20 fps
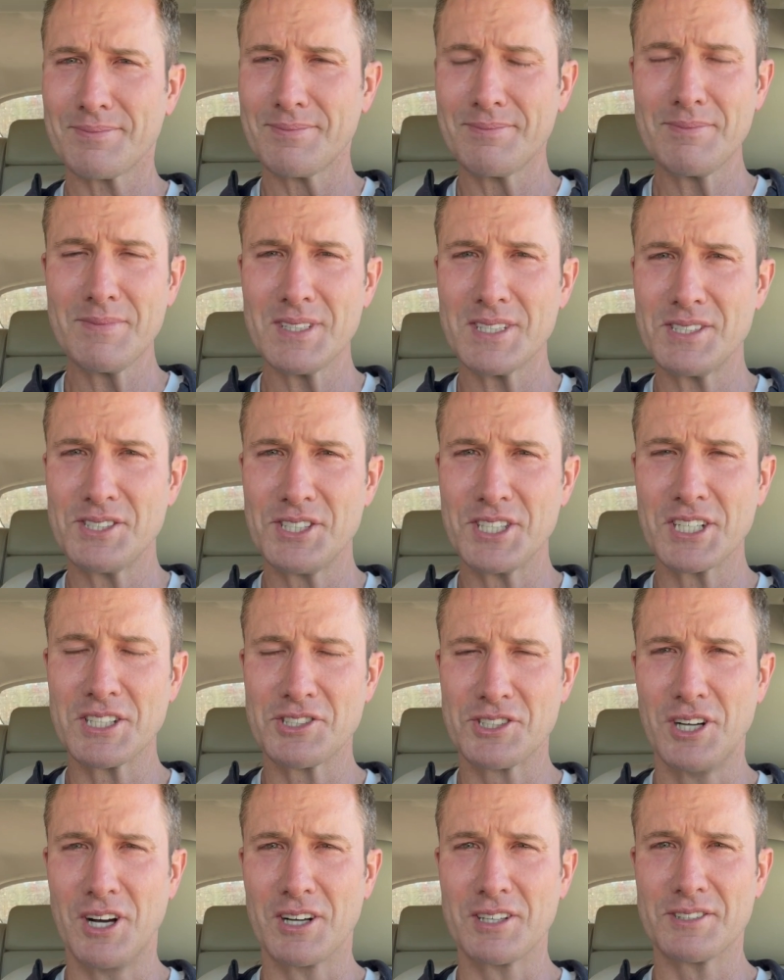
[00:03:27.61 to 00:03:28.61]
singing
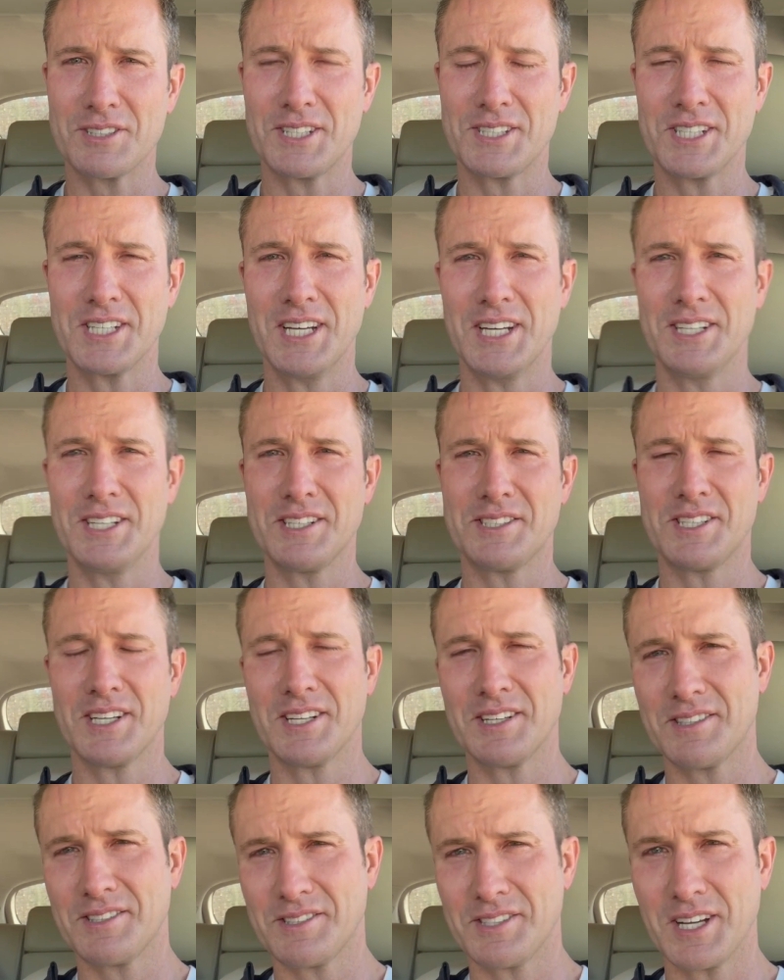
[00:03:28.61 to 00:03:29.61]
songs, at the end they say
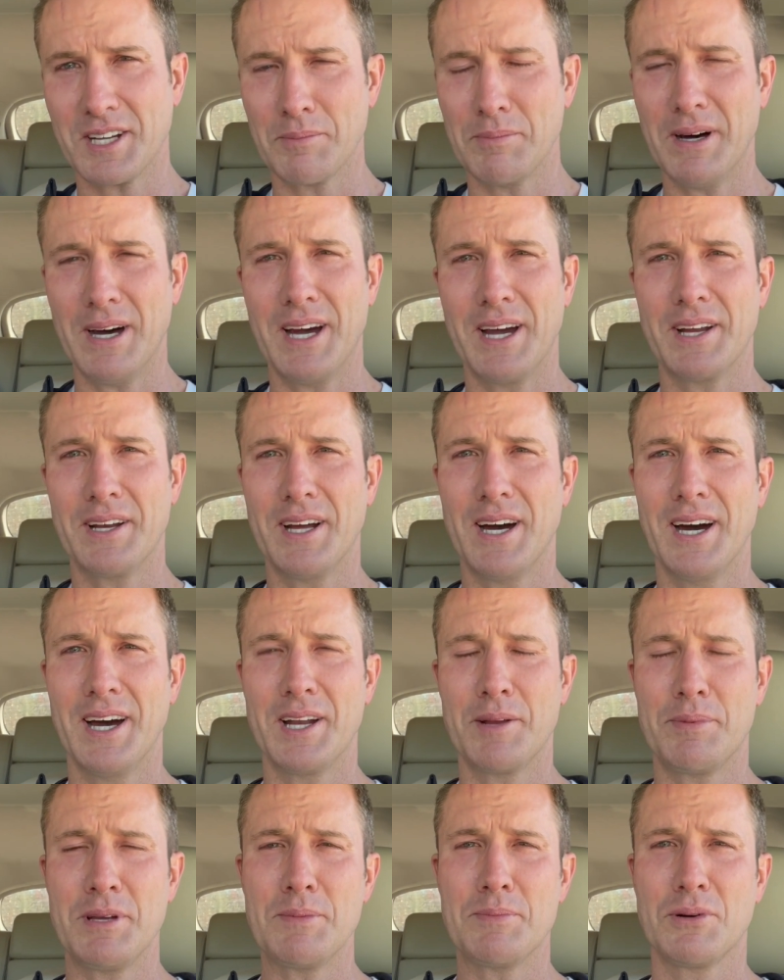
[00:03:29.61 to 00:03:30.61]
goodbye and hi
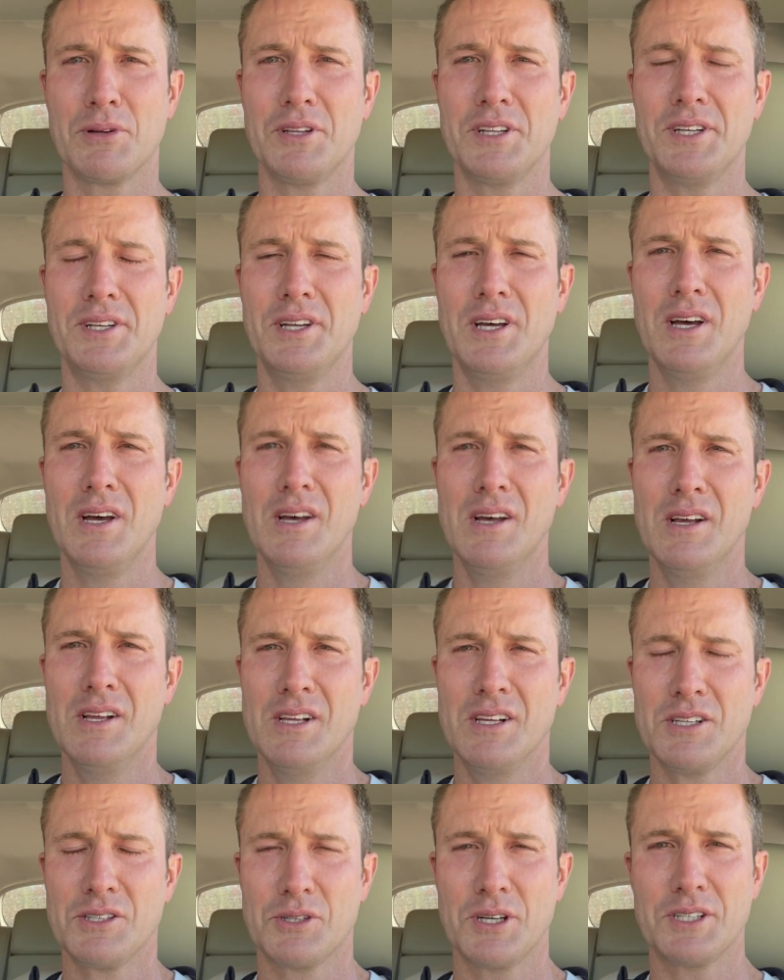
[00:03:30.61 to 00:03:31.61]
to people, and
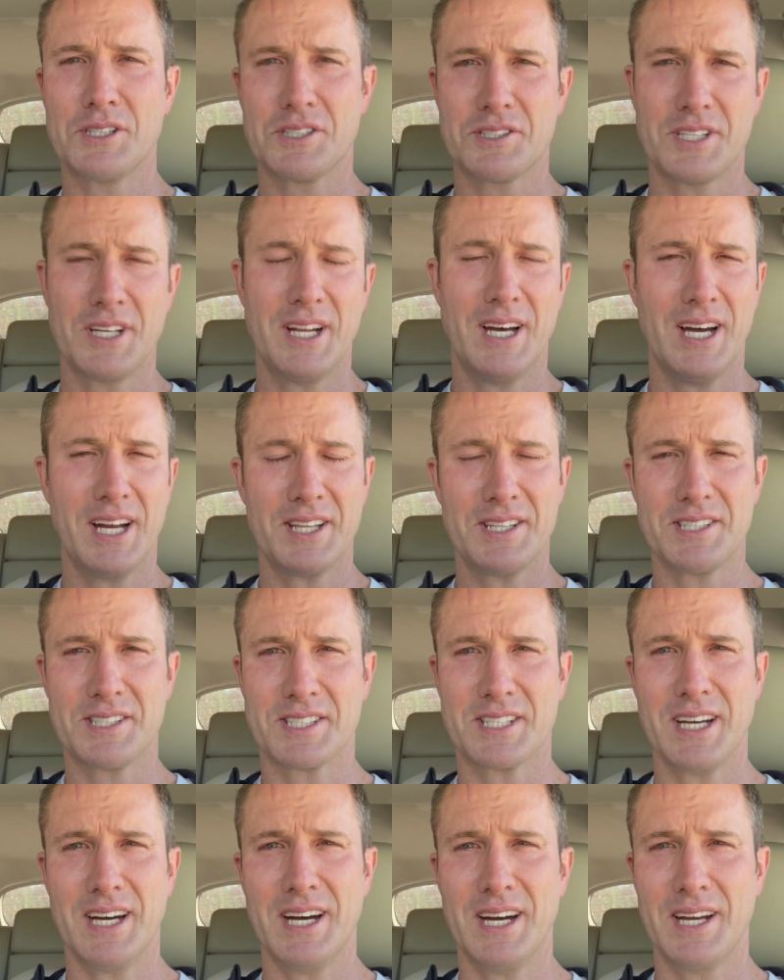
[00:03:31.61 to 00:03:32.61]
so I just said hi to this
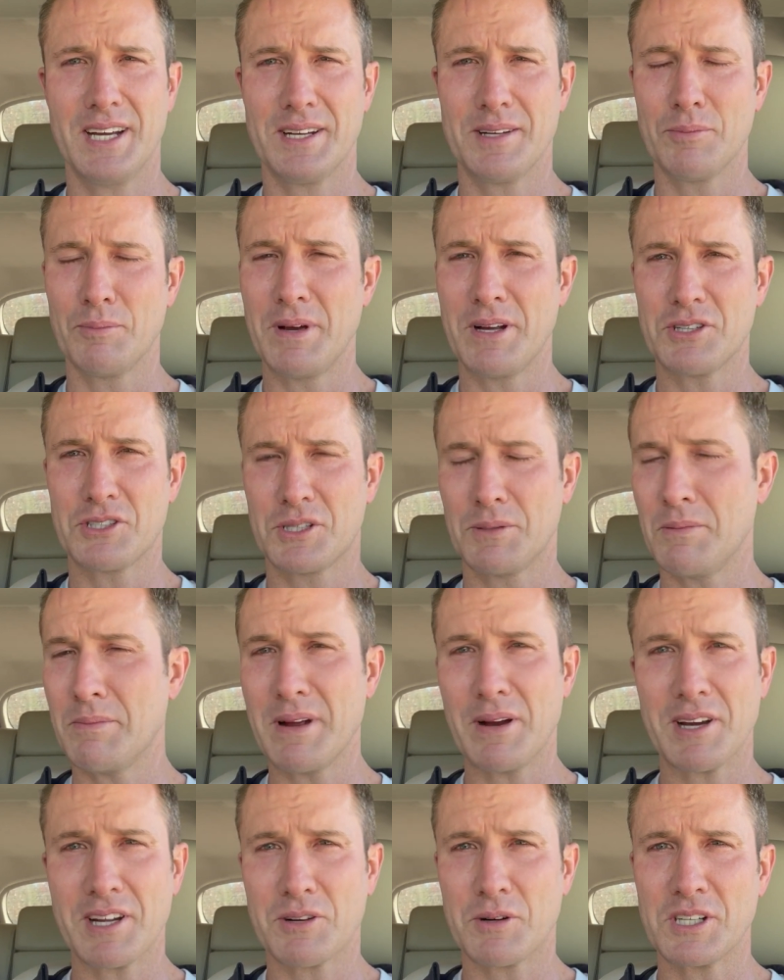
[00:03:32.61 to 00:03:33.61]
guy and wished him a
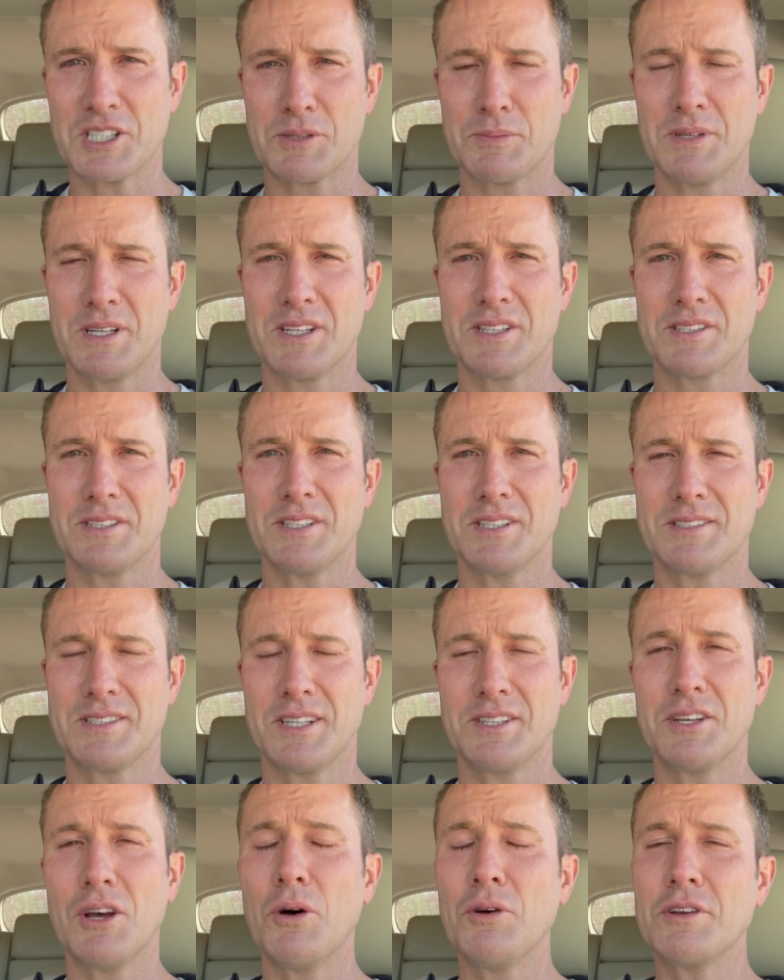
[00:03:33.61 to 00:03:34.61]
Merry Christmas, and he
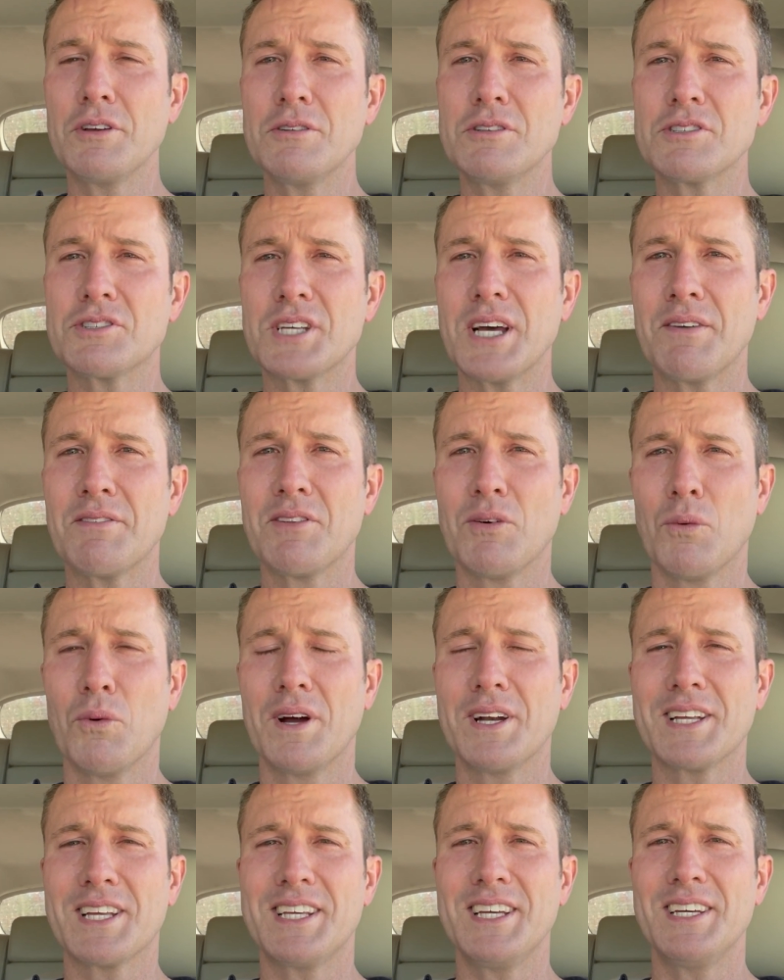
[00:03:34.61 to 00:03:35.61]
says, "Oh, you just have the
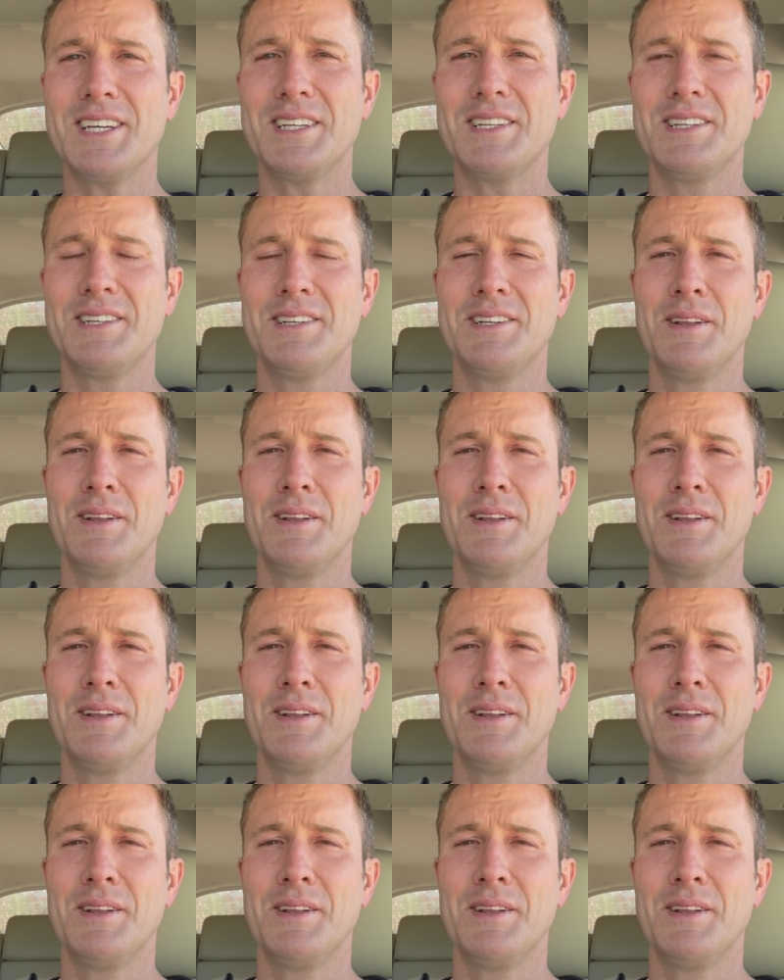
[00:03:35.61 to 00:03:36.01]
one kid?"